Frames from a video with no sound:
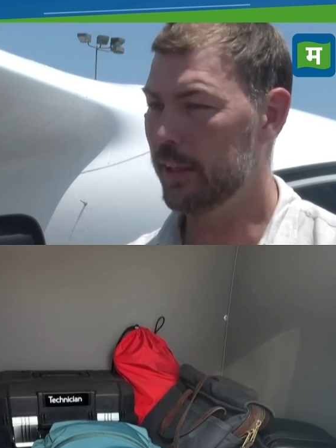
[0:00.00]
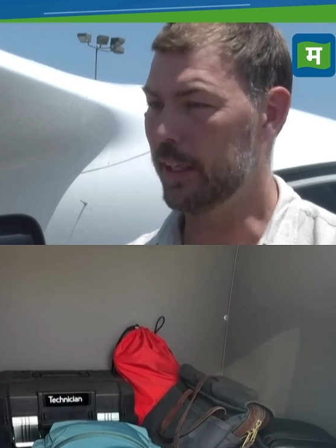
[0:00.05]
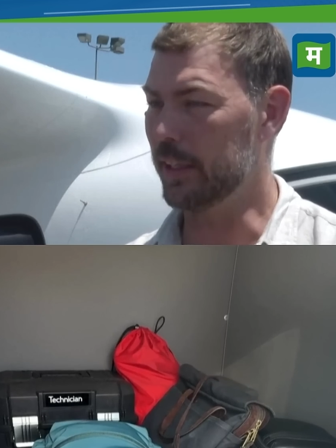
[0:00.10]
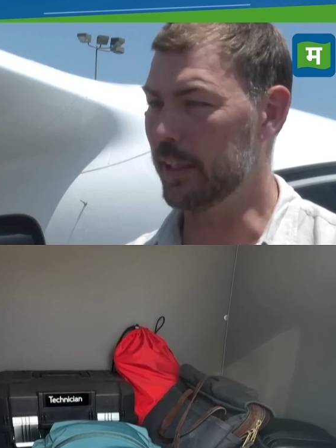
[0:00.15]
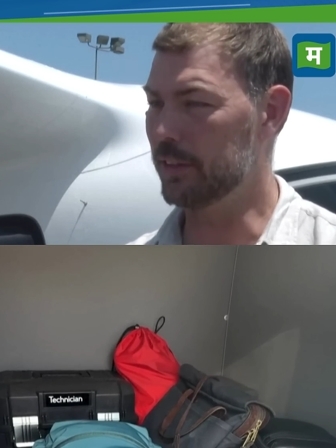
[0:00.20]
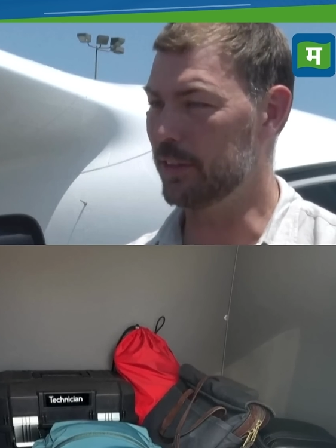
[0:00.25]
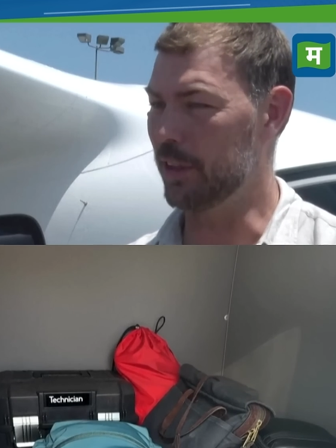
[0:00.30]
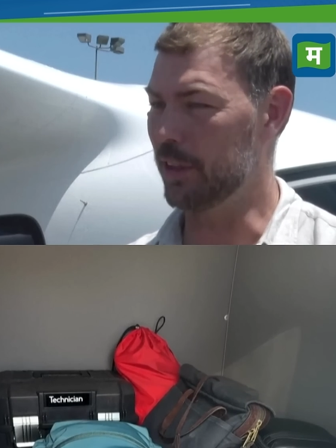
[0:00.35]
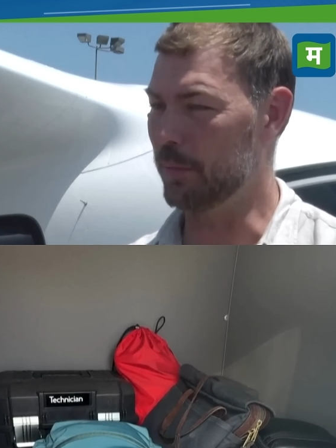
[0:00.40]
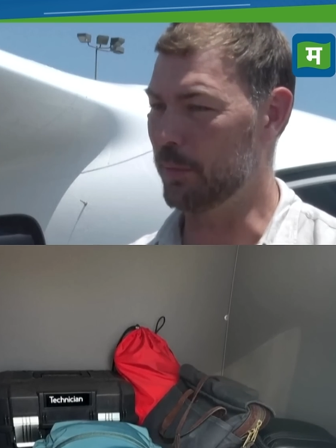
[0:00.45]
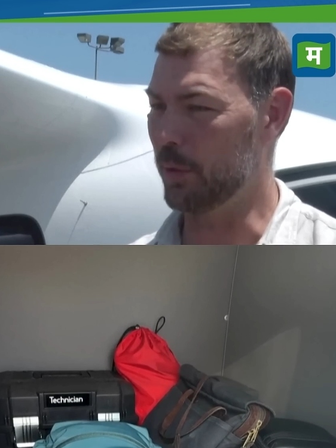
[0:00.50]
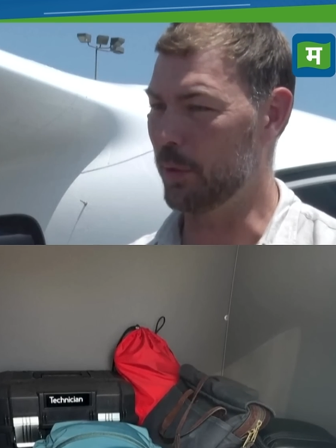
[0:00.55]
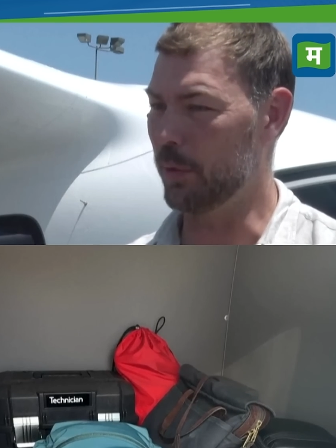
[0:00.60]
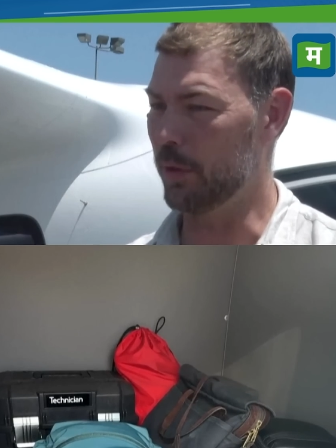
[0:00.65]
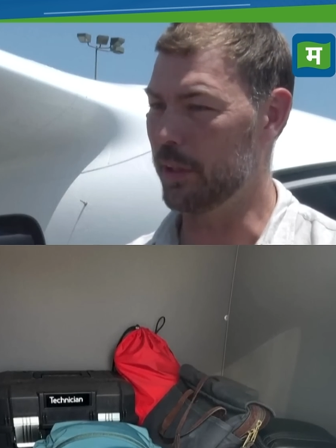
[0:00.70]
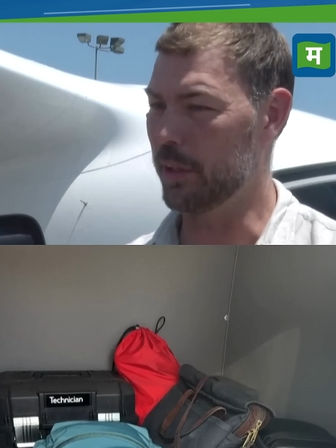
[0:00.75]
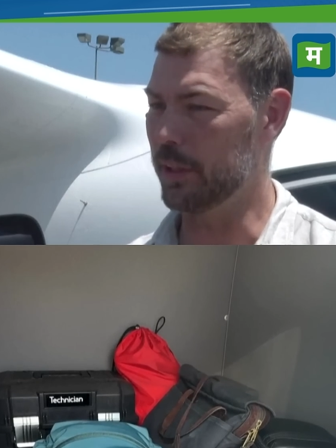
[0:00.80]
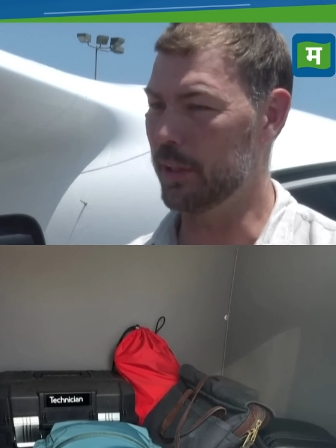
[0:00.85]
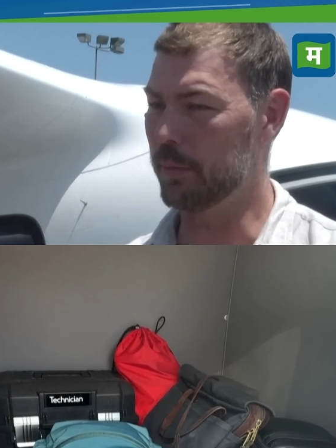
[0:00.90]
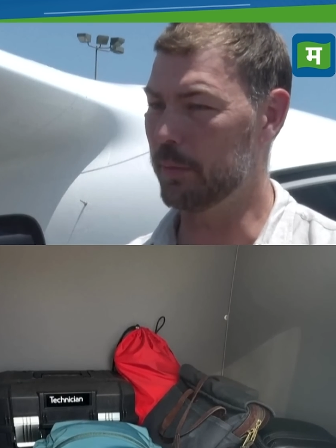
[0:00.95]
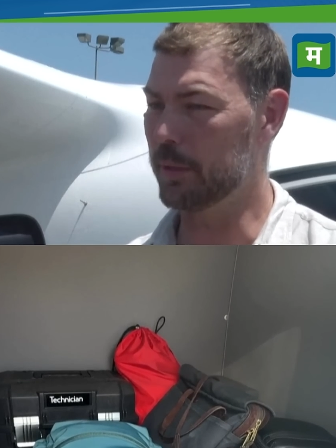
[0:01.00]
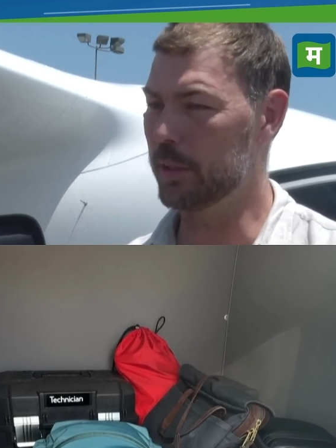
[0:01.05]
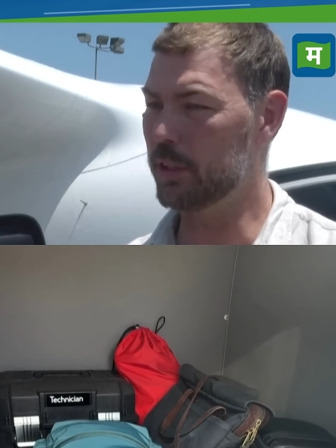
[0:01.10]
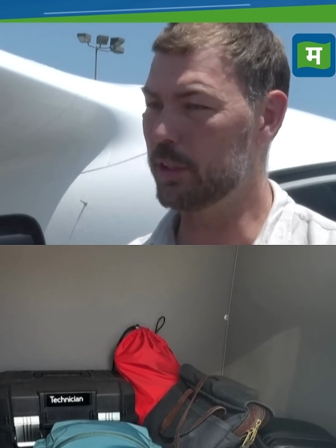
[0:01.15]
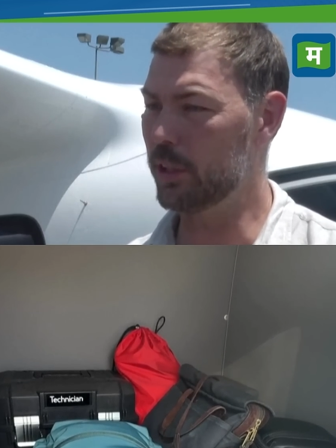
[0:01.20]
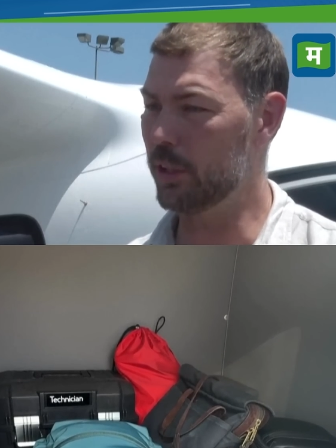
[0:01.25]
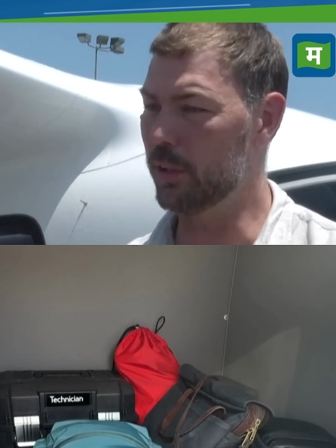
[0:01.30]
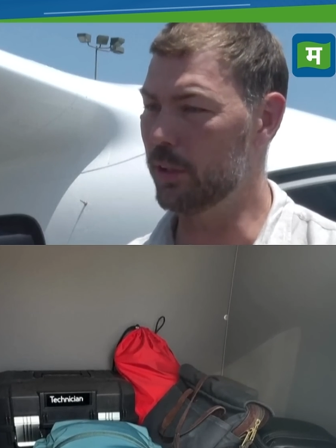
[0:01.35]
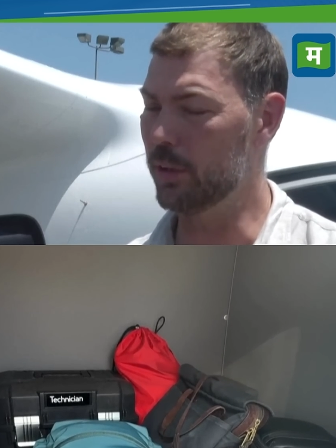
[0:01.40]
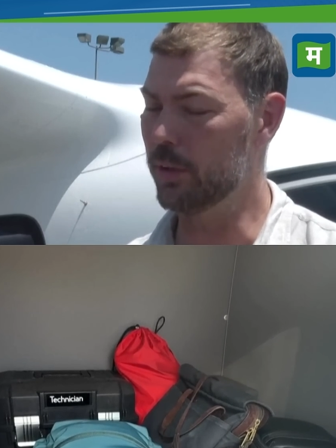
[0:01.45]
That's number one. Number
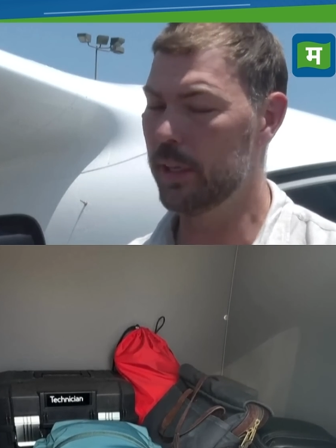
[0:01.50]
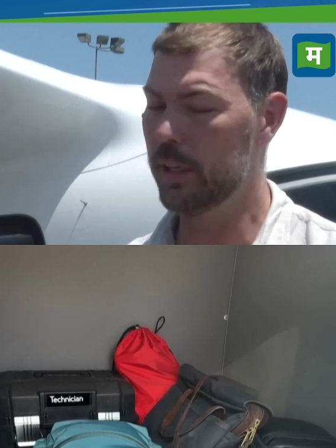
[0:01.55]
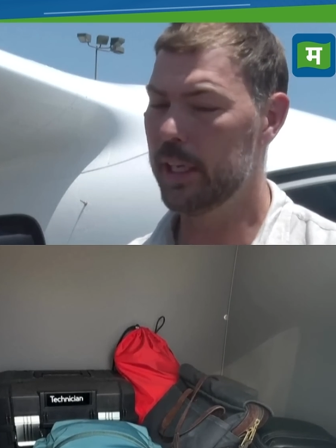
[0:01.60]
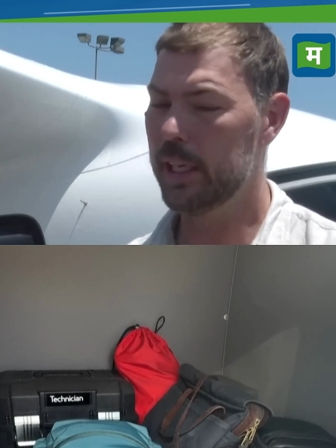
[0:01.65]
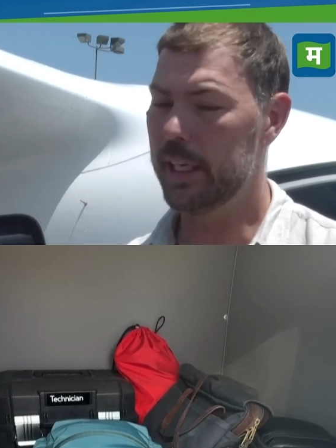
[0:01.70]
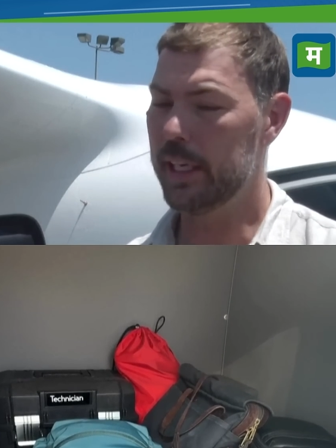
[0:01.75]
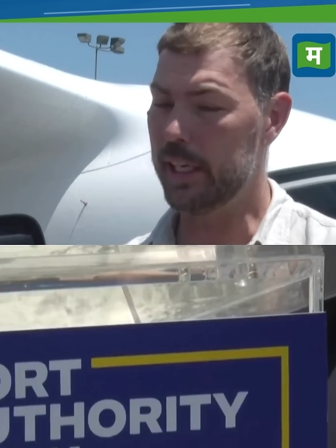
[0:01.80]
two,